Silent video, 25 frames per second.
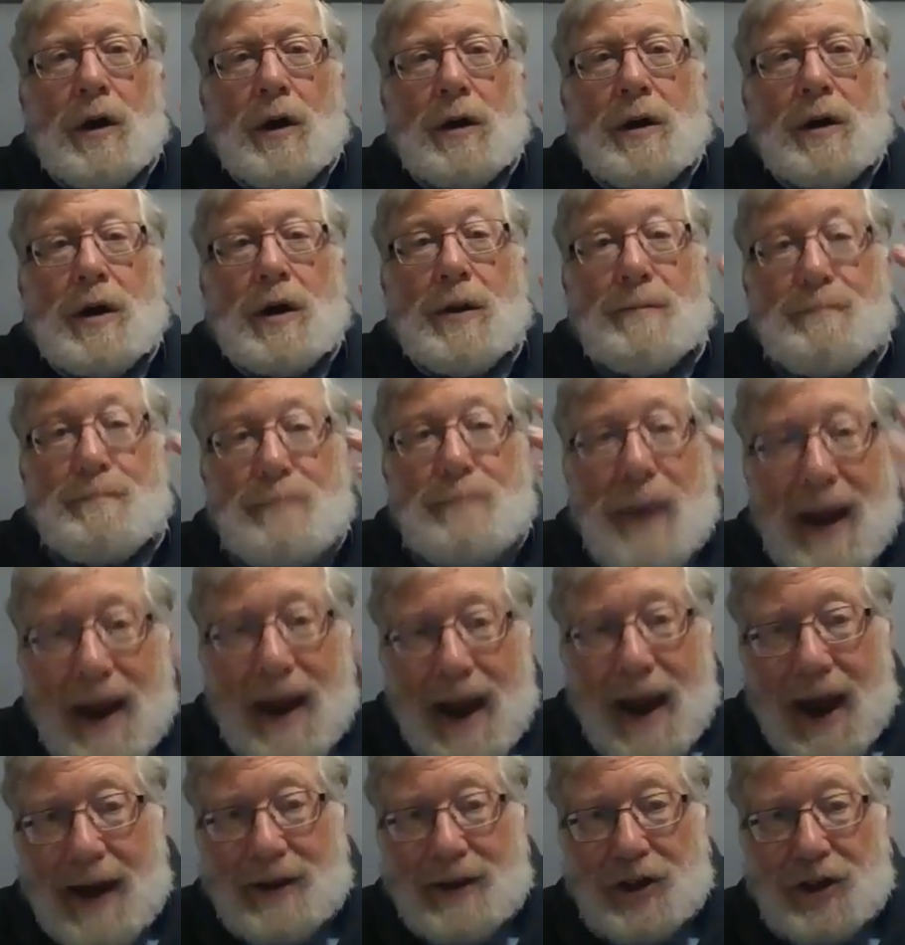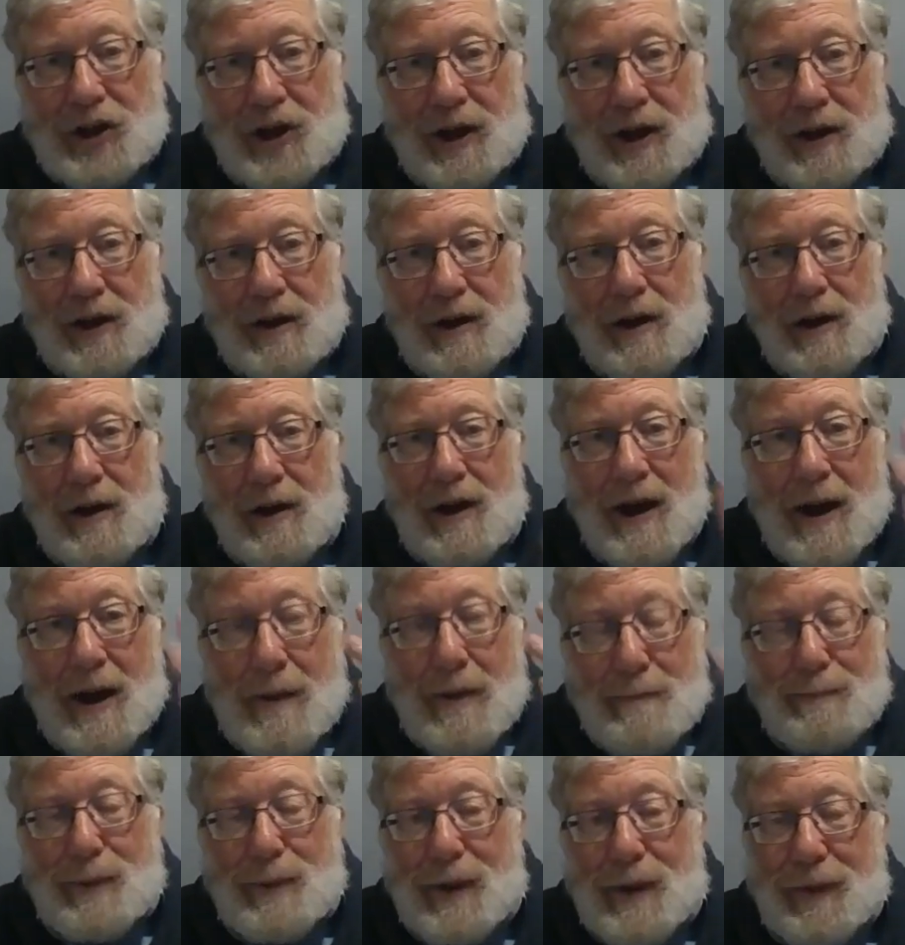compassion,
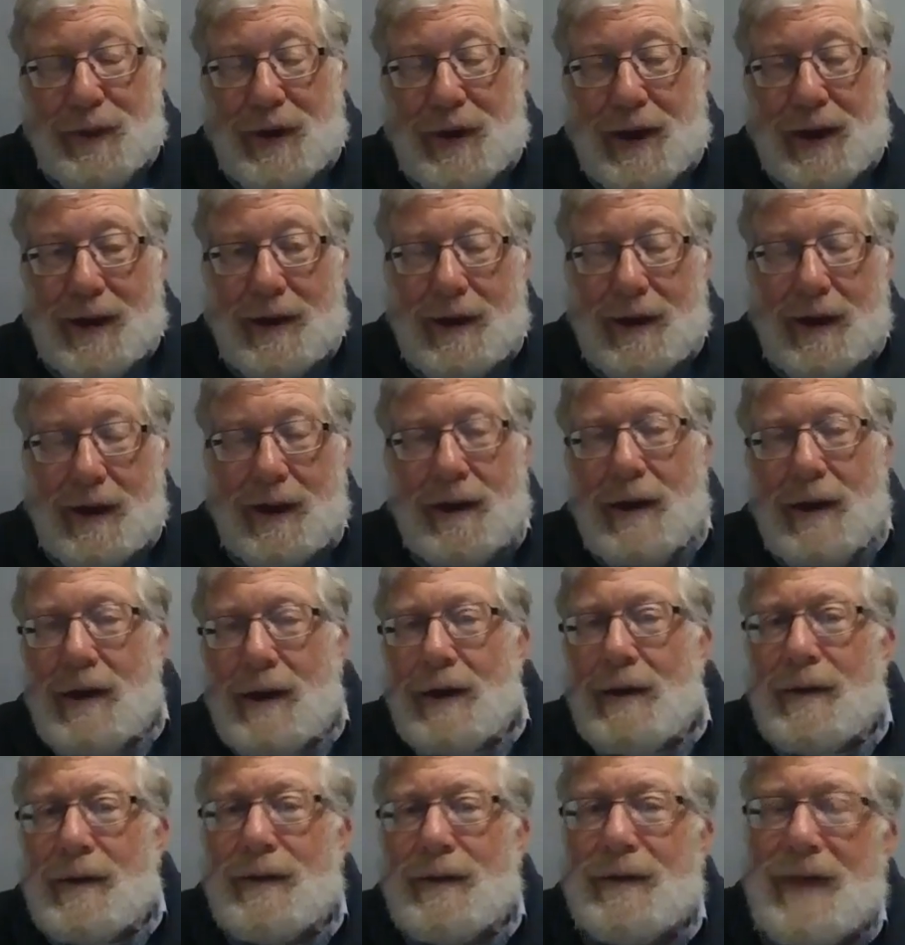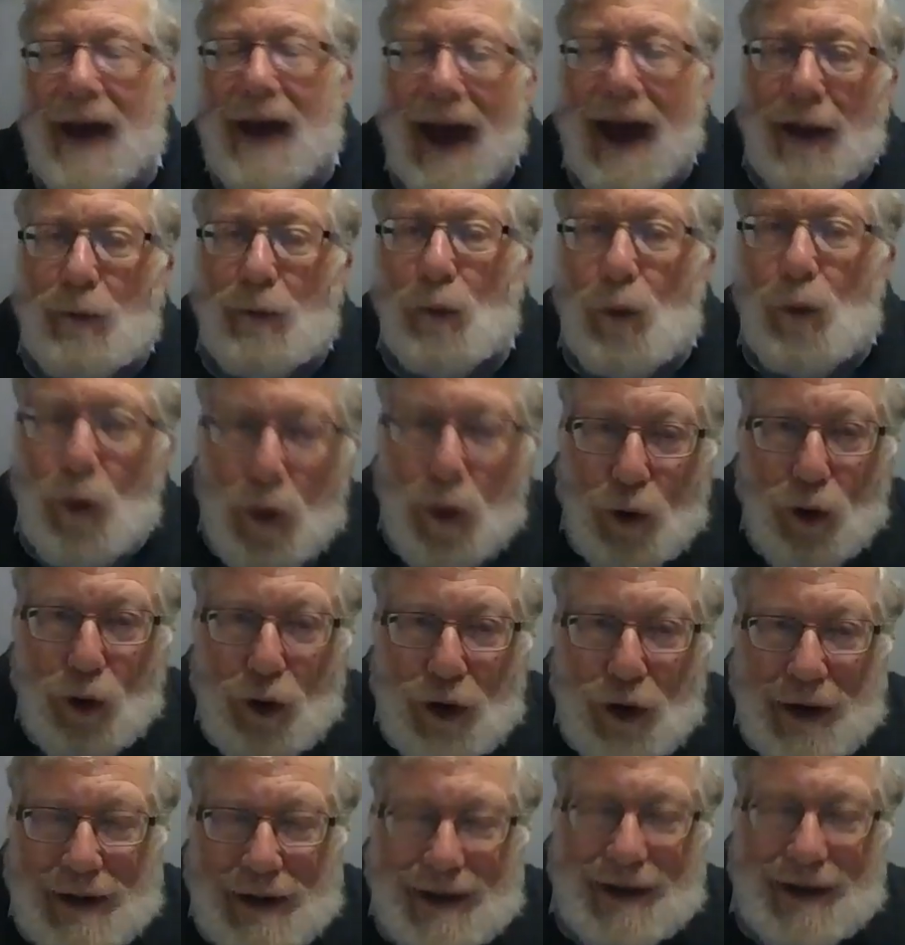empathy, that
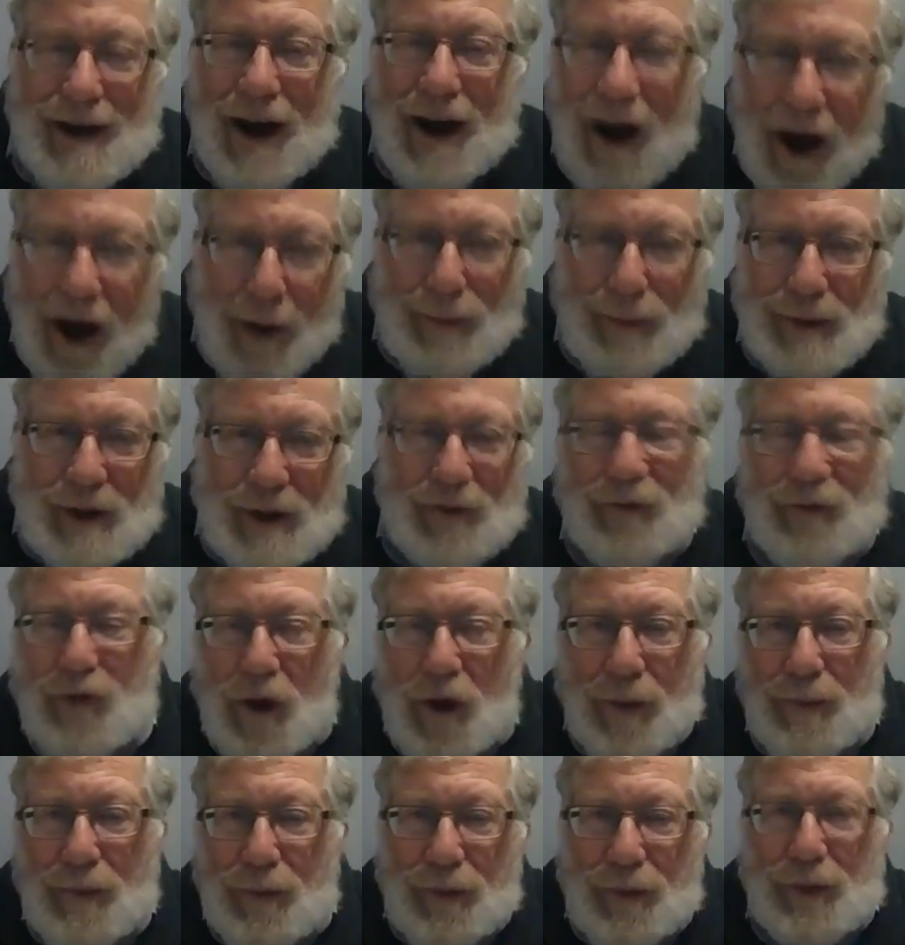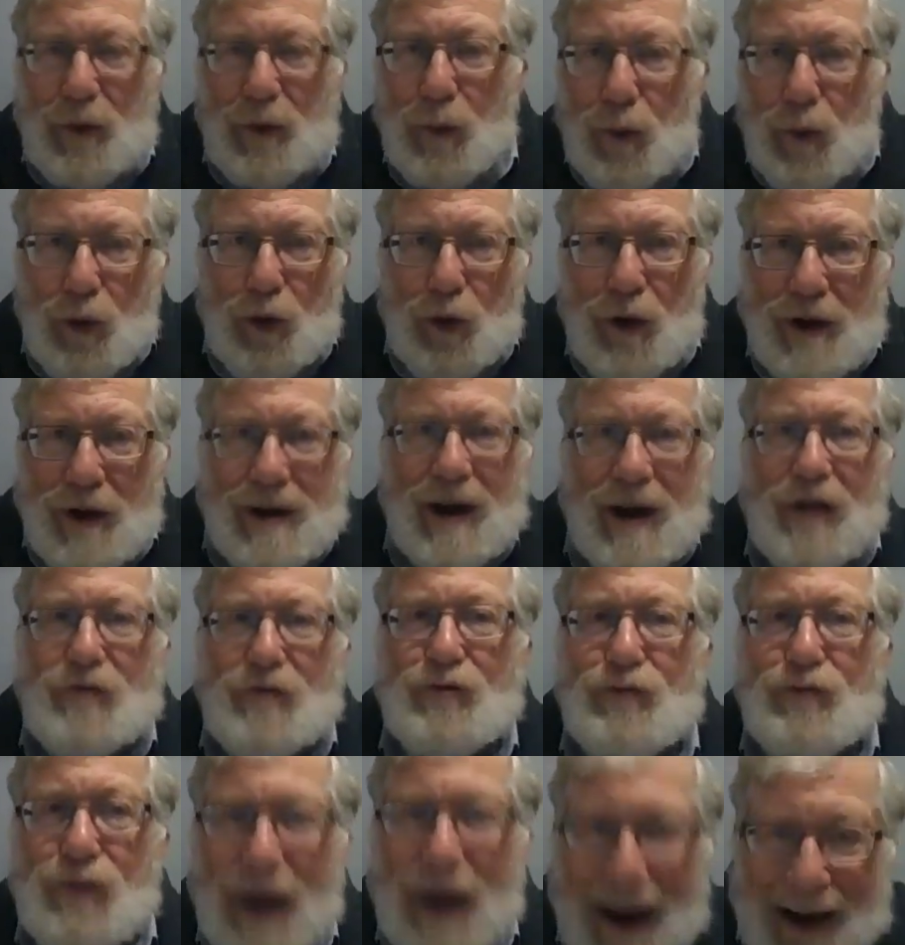word comes from the word
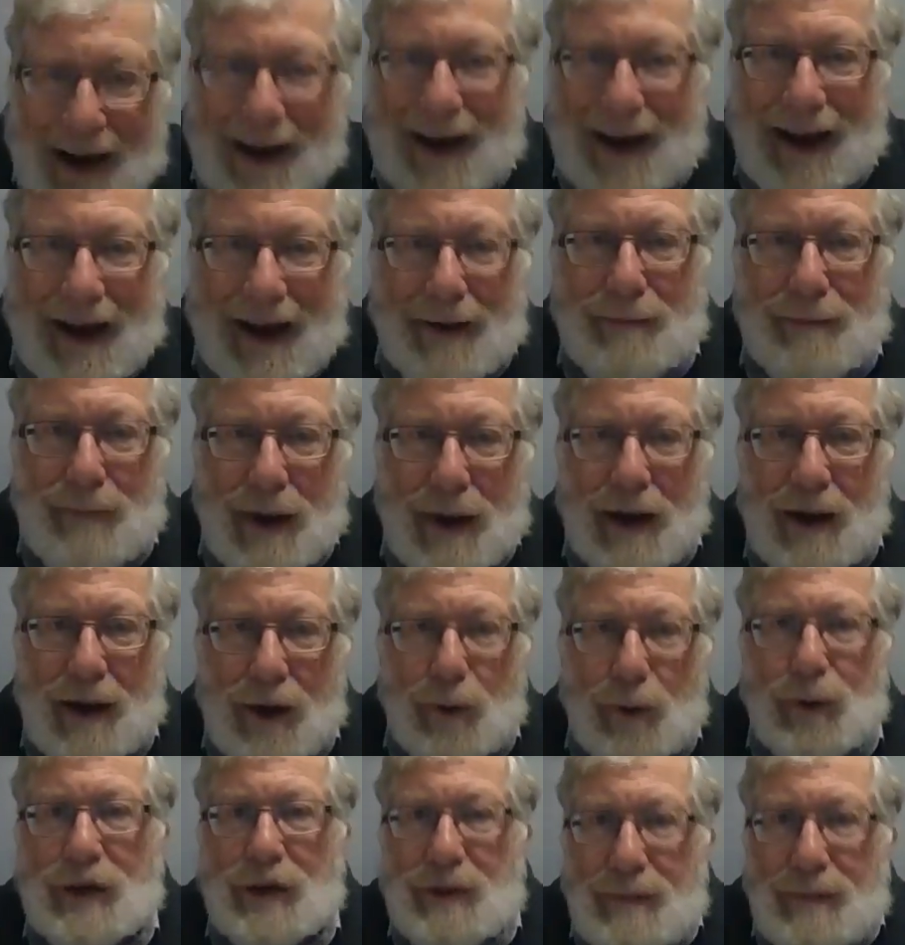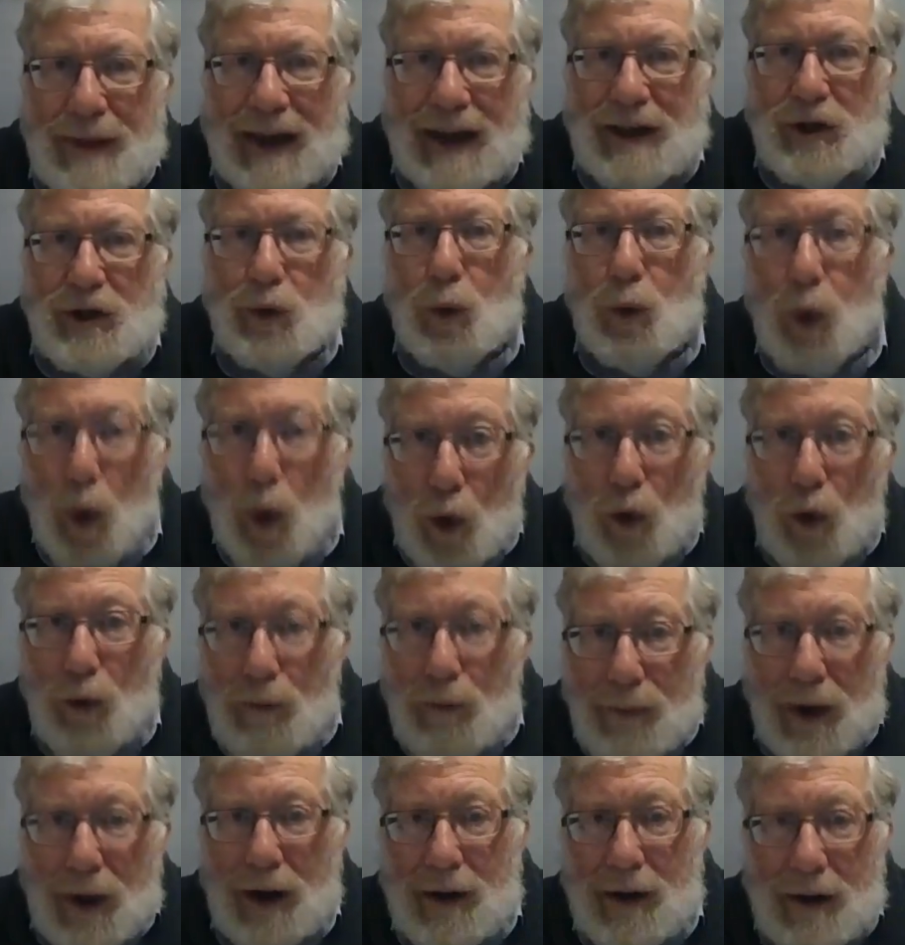rechem, which means
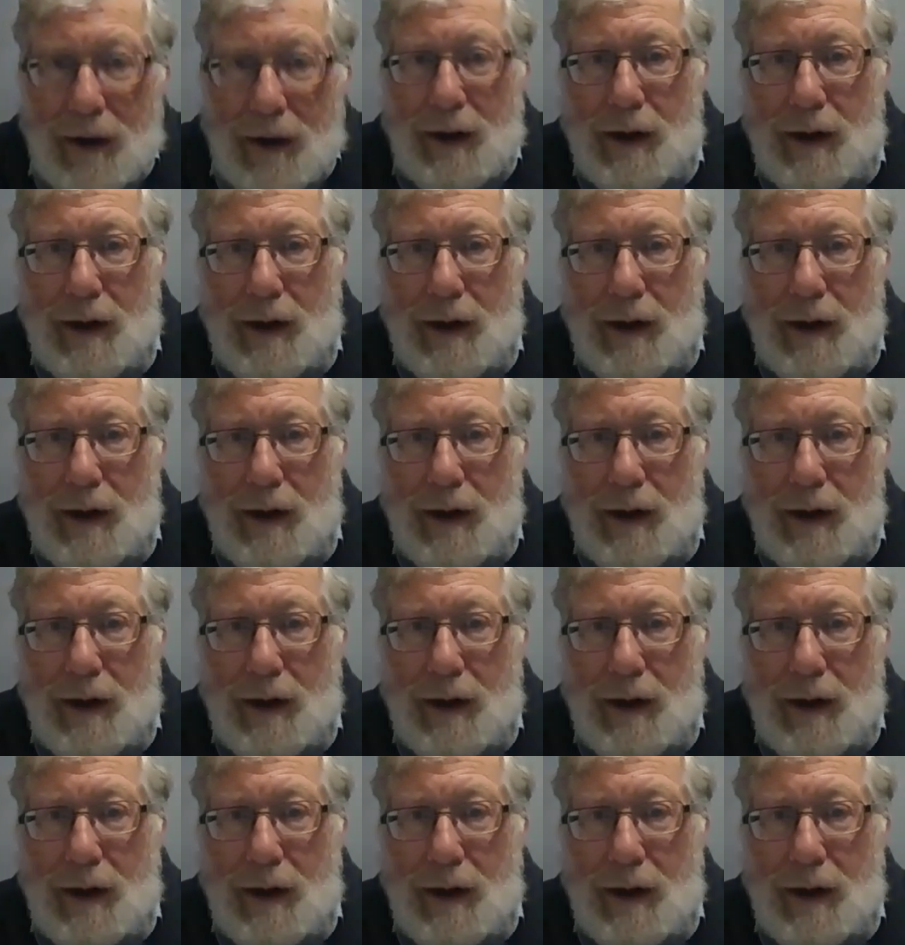womb.